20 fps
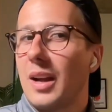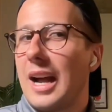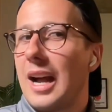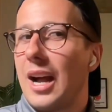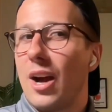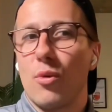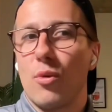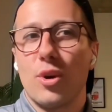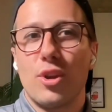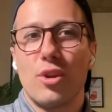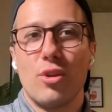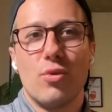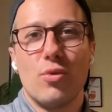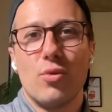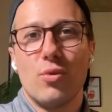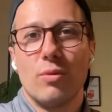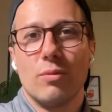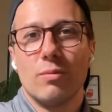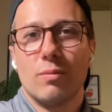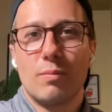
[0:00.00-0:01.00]
How are
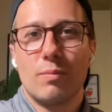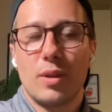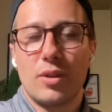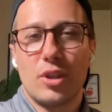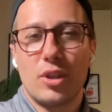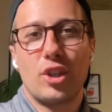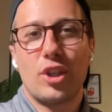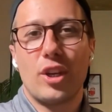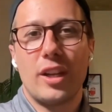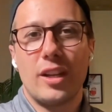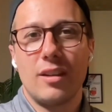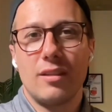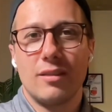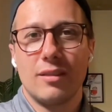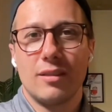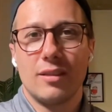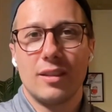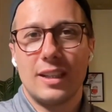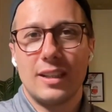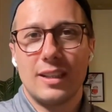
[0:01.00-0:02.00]
you
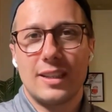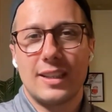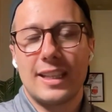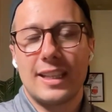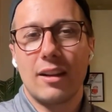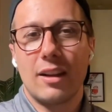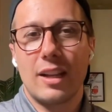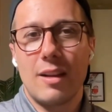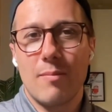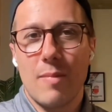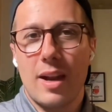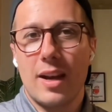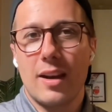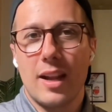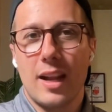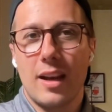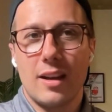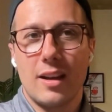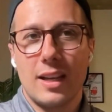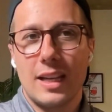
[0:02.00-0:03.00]
positioning and selling
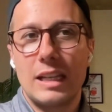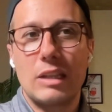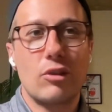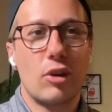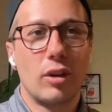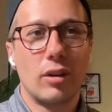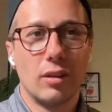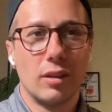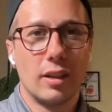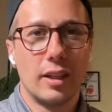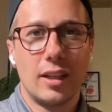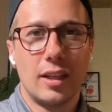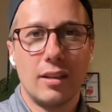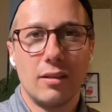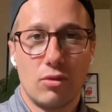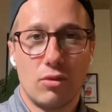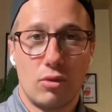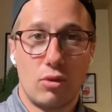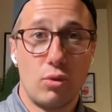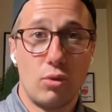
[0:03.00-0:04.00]
metadata
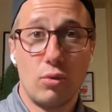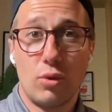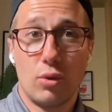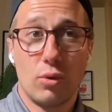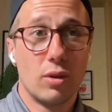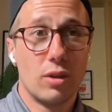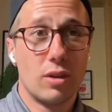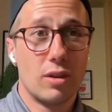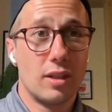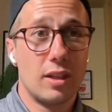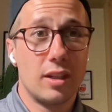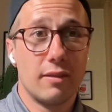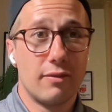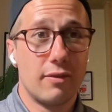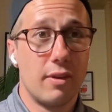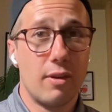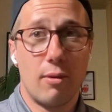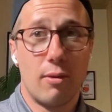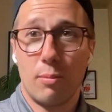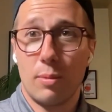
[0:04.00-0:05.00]
internally to your
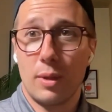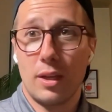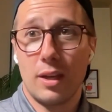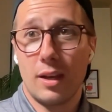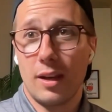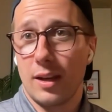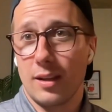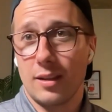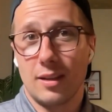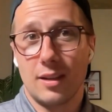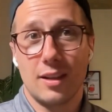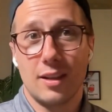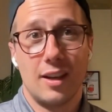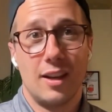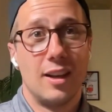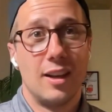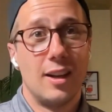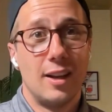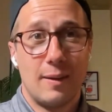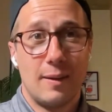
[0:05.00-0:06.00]
CFO? Because
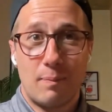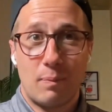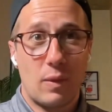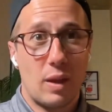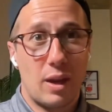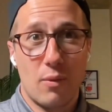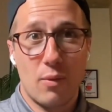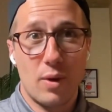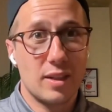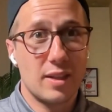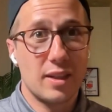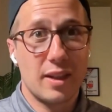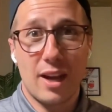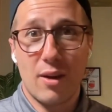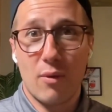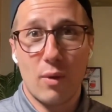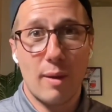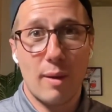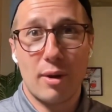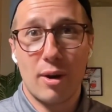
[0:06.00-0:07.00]
I went
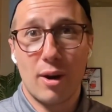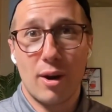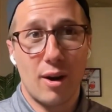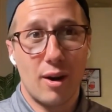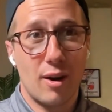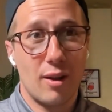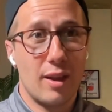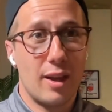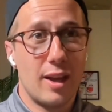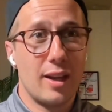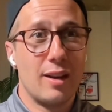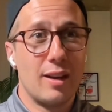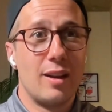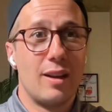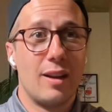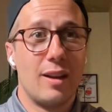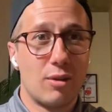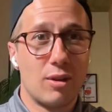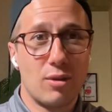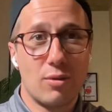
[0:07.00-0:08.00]
to that webinar that
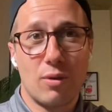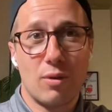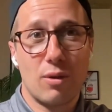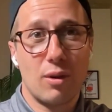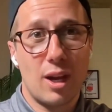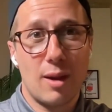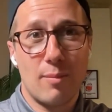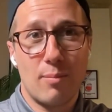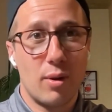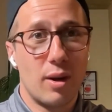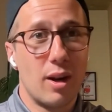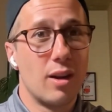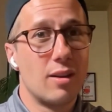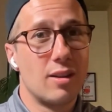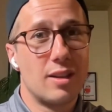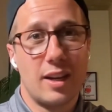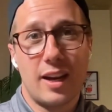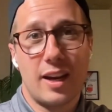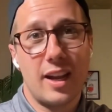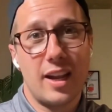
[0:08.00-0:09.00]
Chris Orlov put
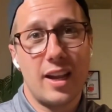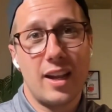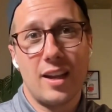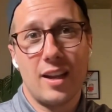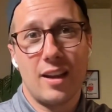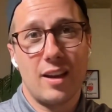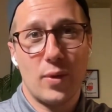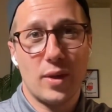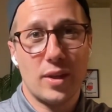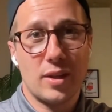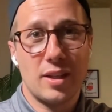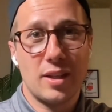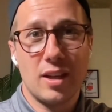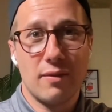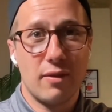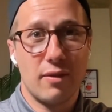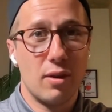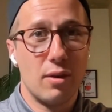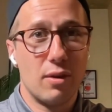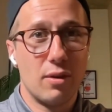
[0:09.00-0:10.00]
on today with
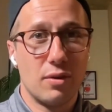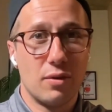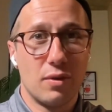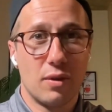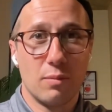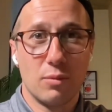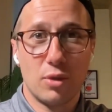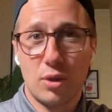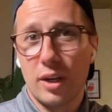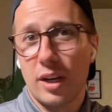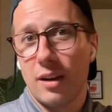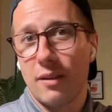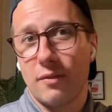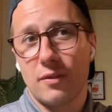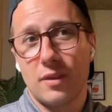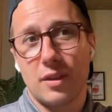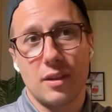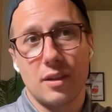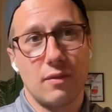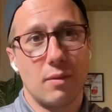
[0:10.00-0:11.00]
CFOs from
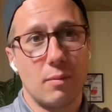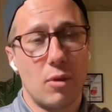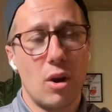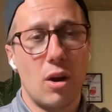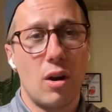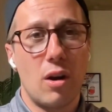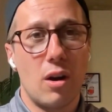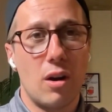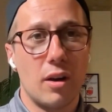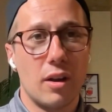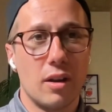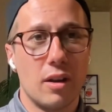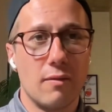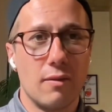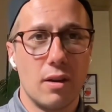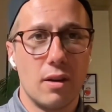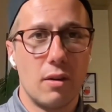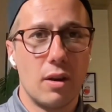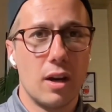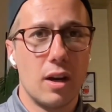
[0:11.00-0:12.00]
Drift and from Gong
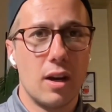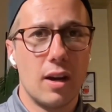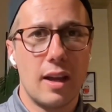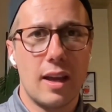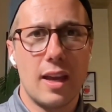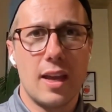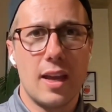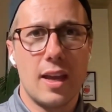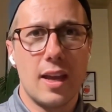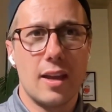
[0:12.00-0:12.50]
and Invoca.